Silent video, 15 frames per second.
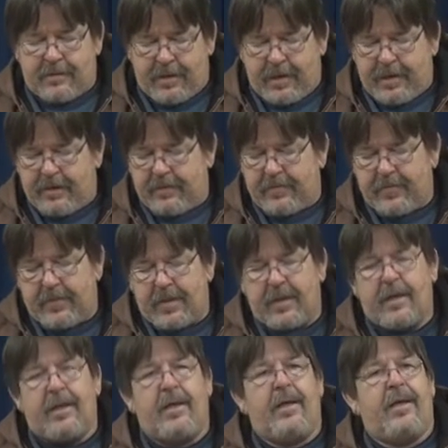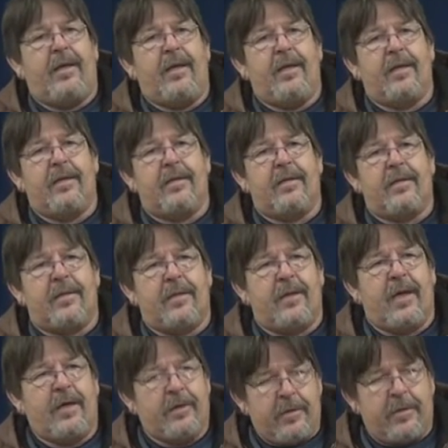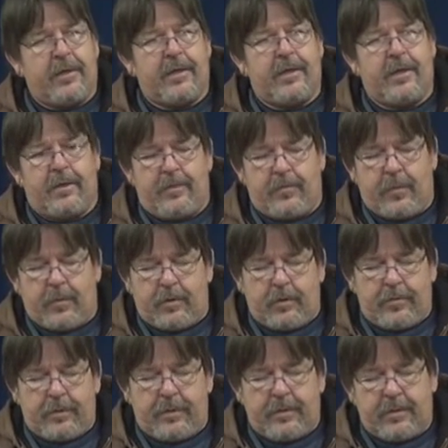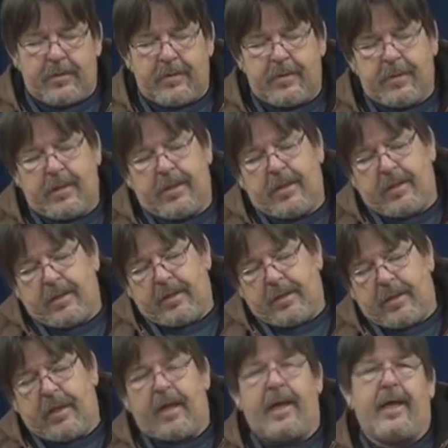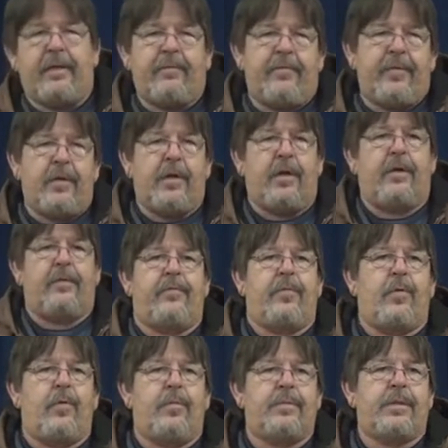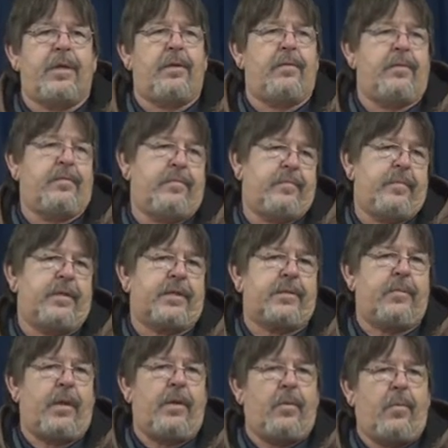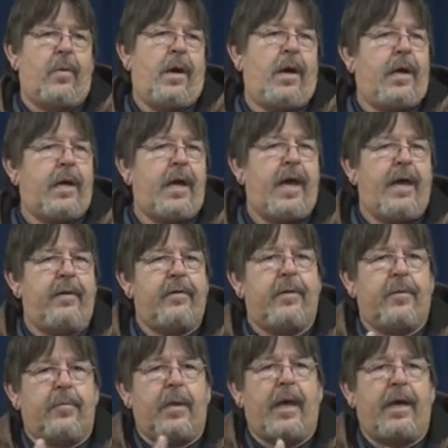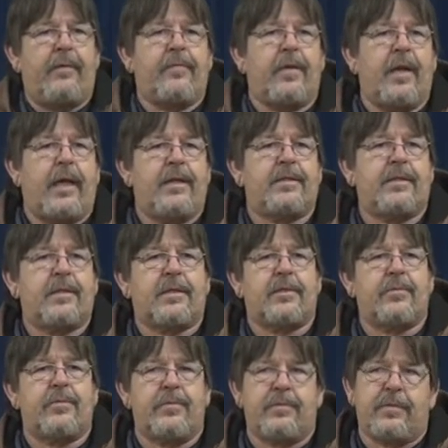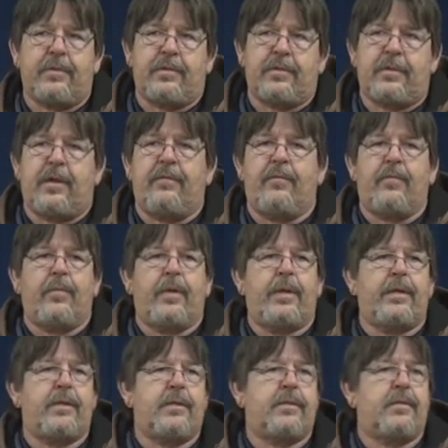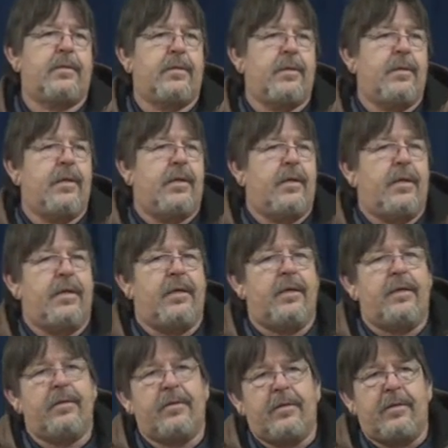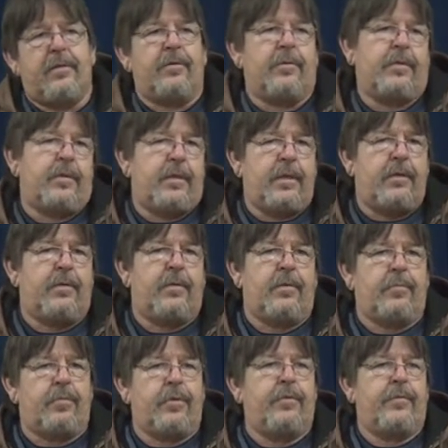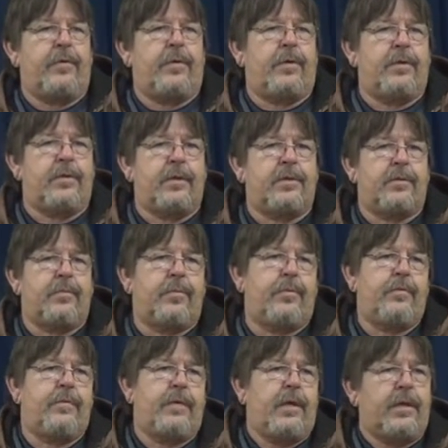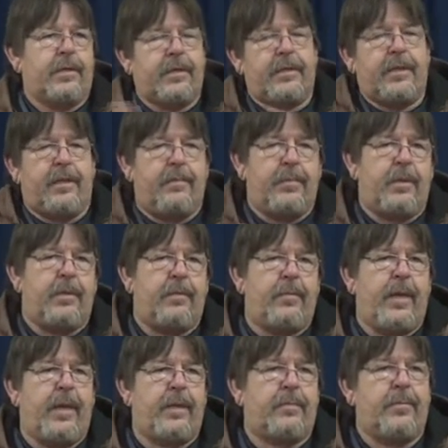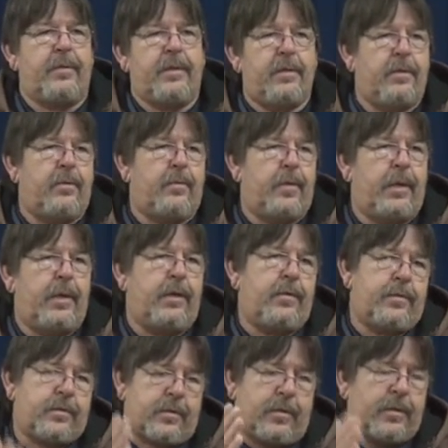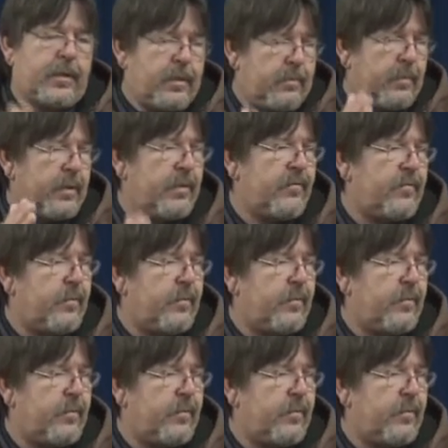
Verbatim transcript: great. Amen. And I do get unemployment. I had to fill a form saying, explaining why I haven't applied for the last six, seven weeks. And they'll either approve it or disapprove it, and I'll get that money back. But either way, I'll start getting money